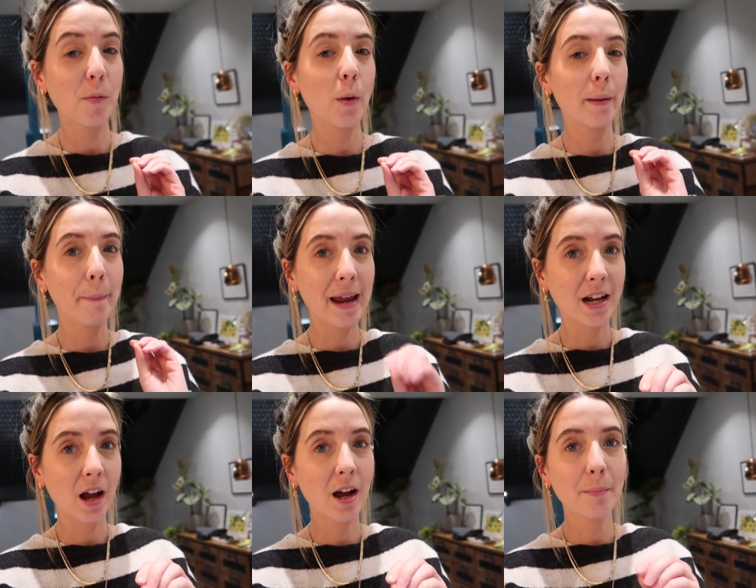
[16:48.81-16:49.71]
been wearing
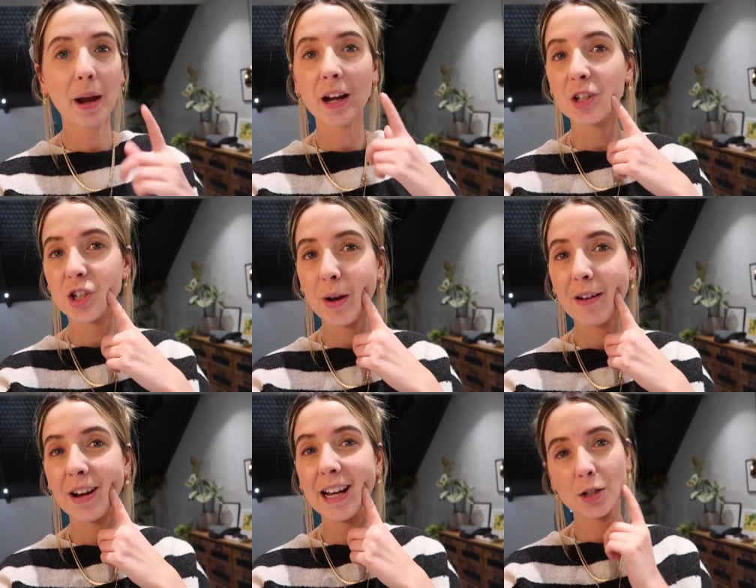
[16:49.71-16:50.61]
makeup, and I do
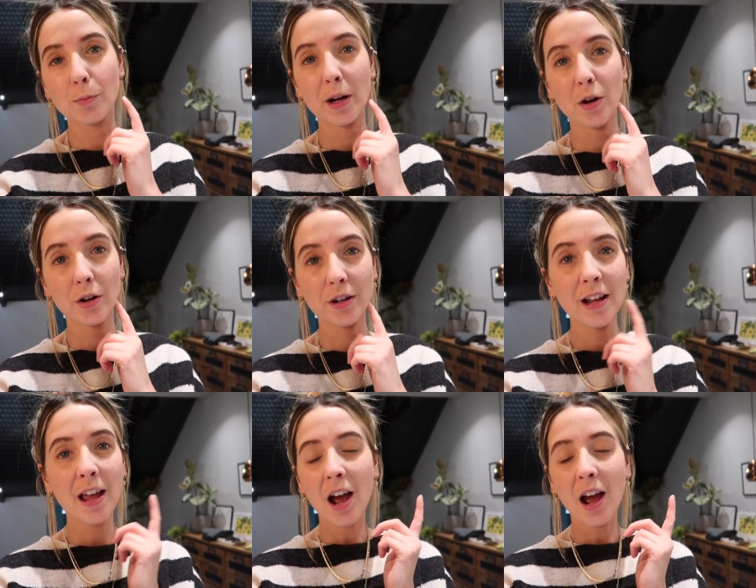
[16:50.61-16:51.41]
have a little bit on.